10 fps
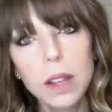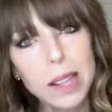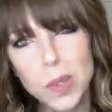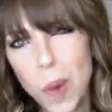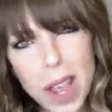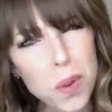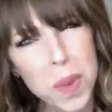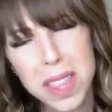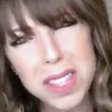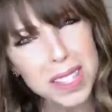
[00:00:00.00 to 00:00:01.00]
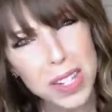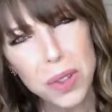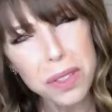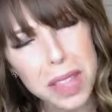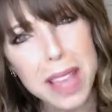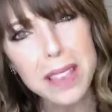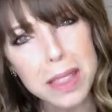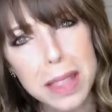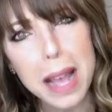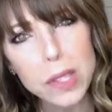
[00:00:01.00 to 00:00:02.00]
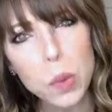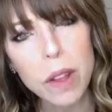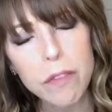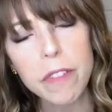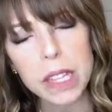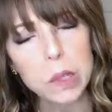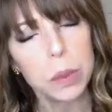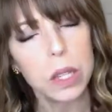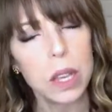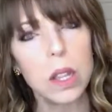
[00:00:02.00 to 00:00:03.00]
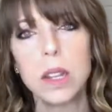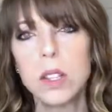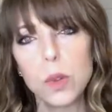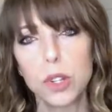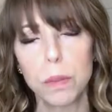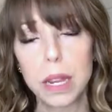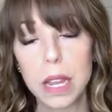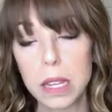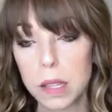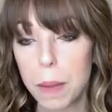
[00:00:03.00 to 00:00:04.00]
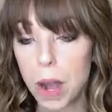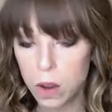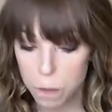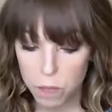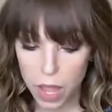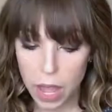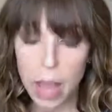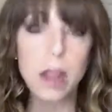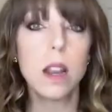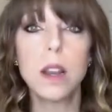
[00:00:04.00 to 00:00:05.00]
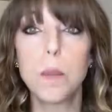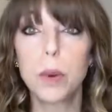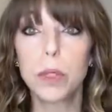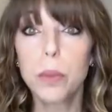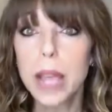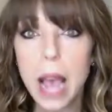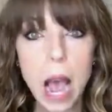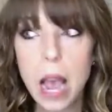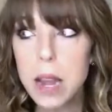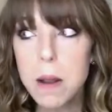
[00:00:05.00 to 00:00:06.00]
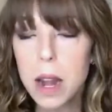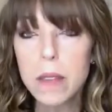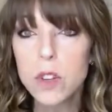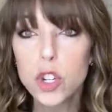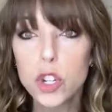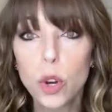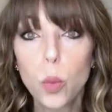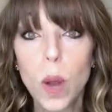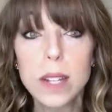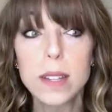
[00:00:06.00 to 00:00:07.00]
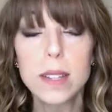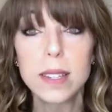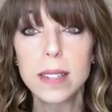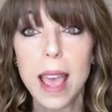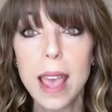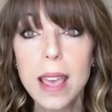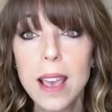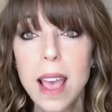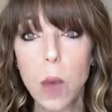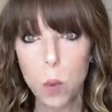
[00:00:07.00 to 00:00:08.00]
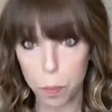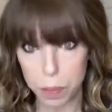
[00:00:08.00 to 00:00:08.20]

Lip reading: Guys, why do we still think that that's what Facebook and social media is about? And number three, I'm not even sure what to say, and will